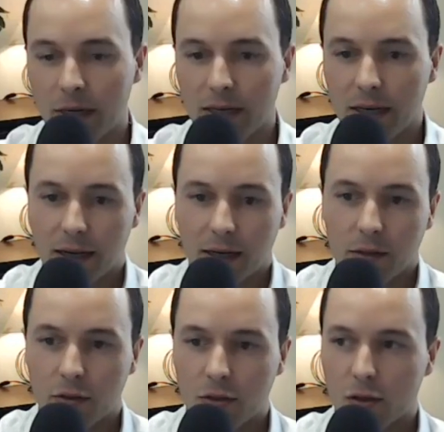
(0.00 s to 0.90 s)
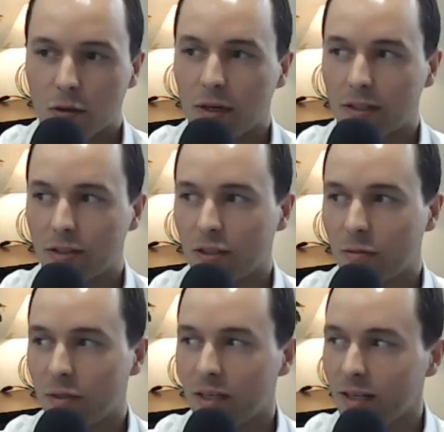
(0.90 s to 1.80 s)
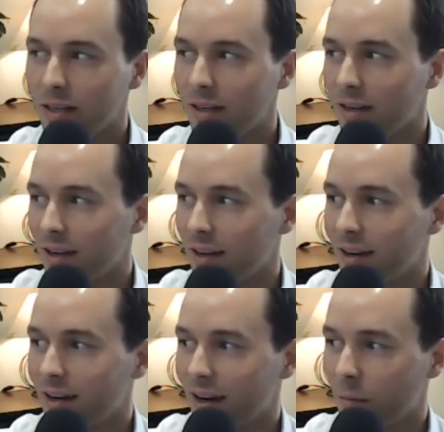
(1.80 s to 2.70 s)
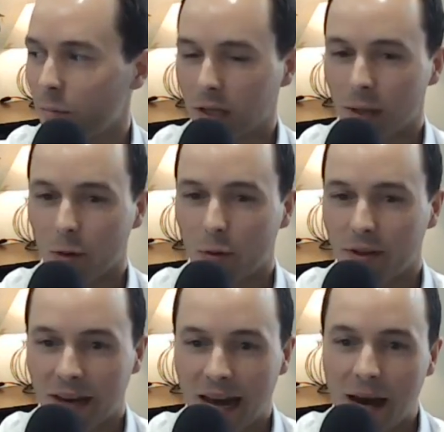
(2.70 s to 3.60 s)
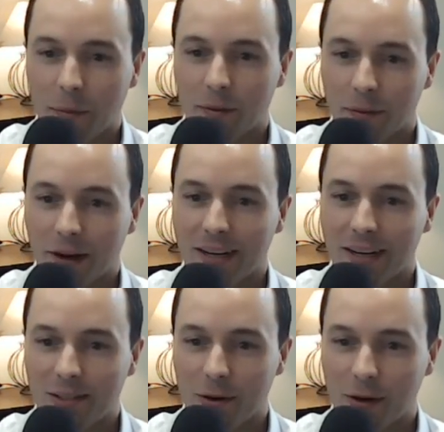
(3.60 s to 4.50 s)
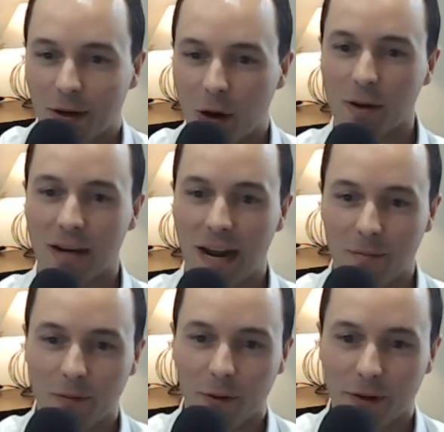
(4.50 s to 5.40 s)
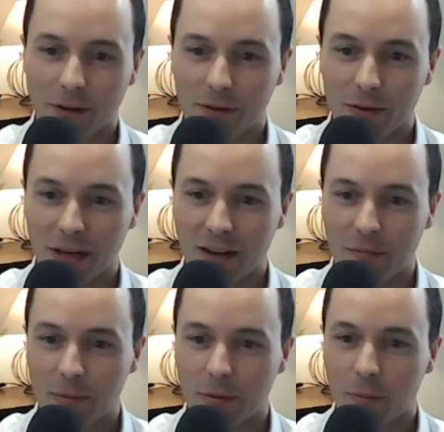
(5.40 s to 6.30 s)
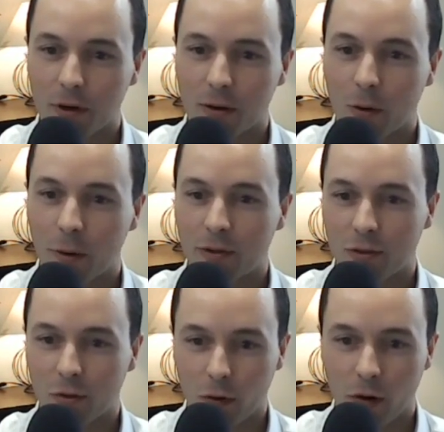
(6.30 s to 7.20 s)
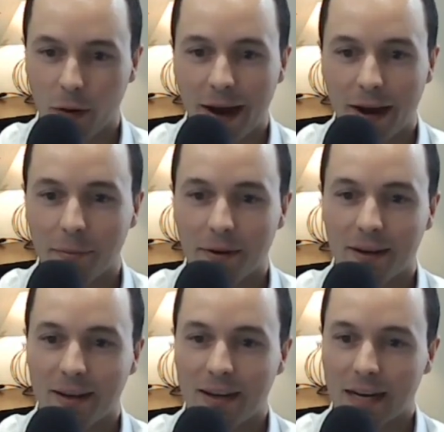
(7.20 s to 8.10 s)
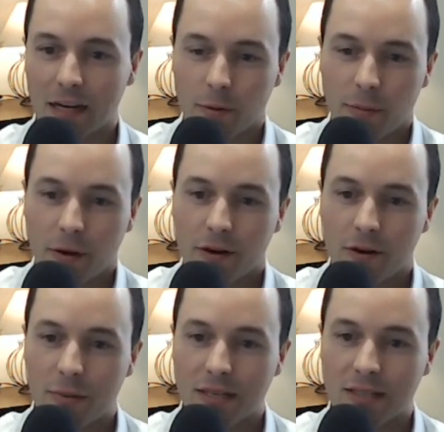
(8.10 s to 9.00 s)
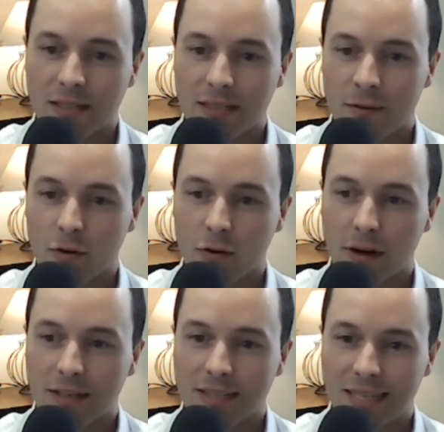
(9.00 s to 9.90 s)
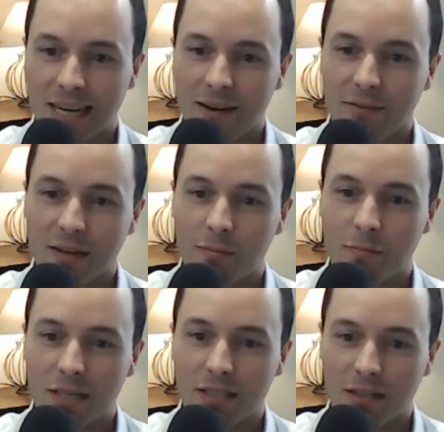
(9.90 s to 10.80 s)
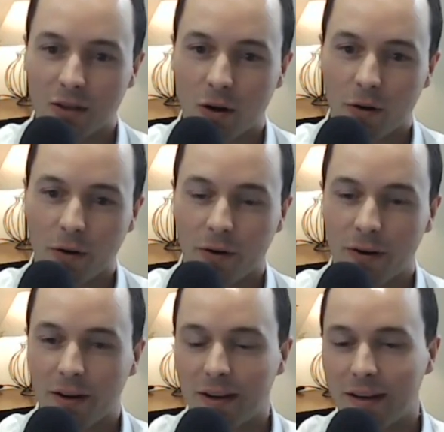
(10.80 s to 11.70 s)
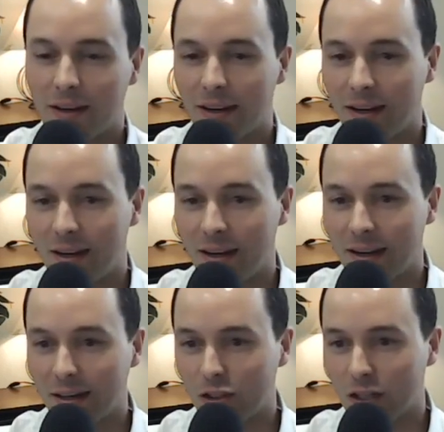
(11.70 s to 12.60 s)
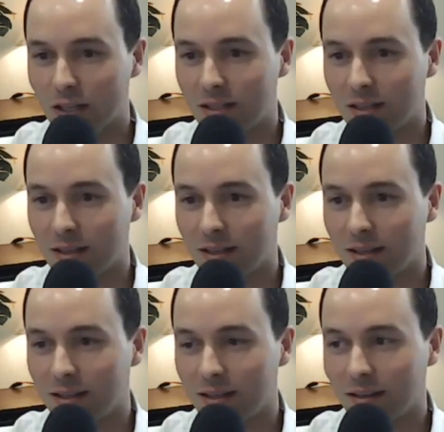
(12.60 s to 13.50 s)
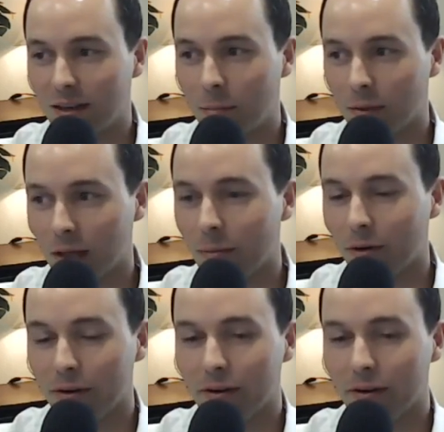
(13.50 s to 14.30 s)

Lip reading: yeah, it can do so much. You could be a plumber with an app, right? So it can code an app for you. You can have people book appointments through your app. It could propel your business. If you're a savvy business owner and not just a plumber,